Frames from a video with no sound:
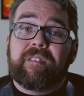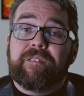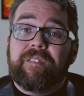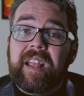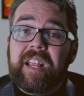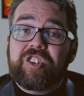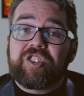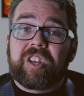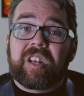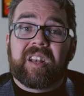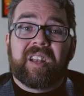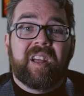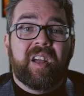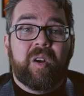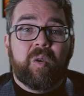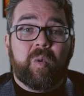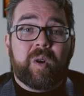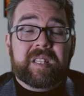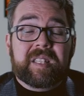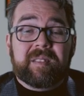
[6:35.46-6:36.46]
invasion
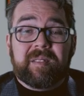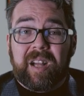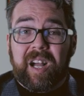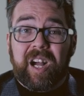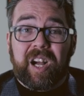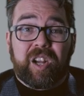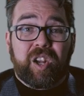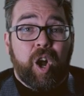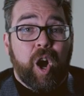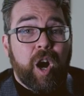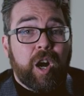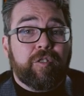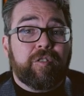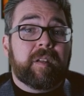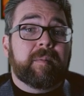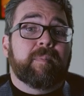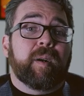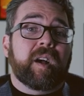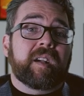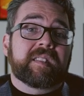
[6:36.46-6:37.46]
was a
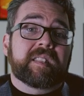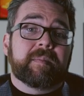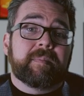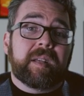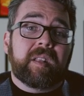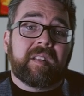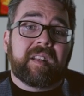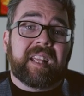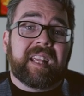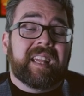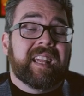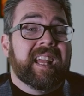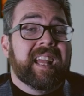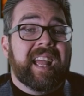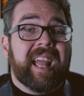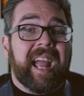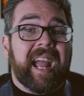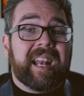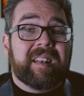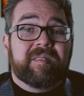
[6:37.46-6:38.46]
concrete possibility
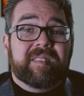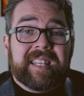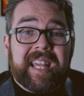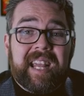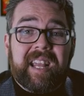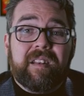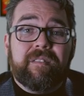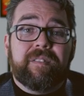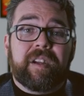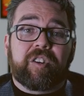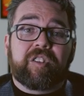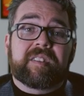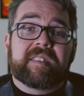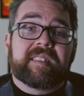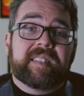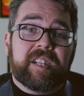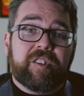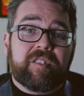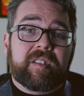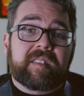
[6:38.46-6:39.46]
and taken very
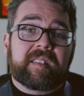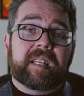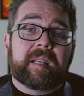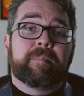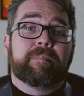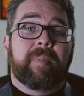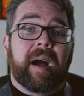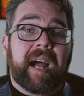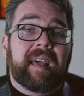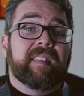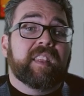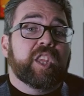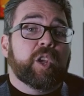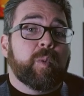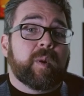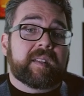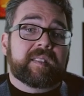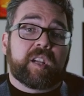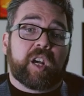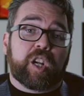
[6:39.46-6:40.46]
seriously by the
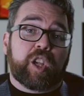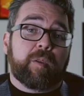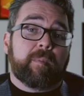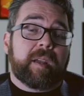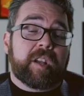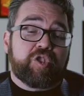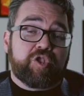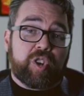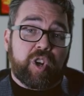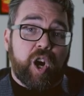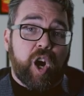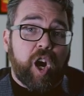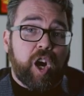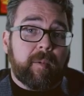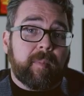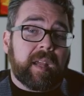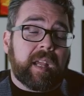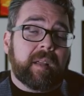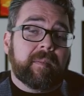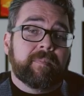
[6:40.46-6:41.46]
US occupation
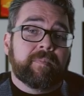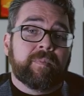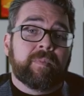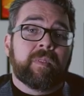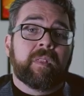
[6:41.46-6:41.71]
army.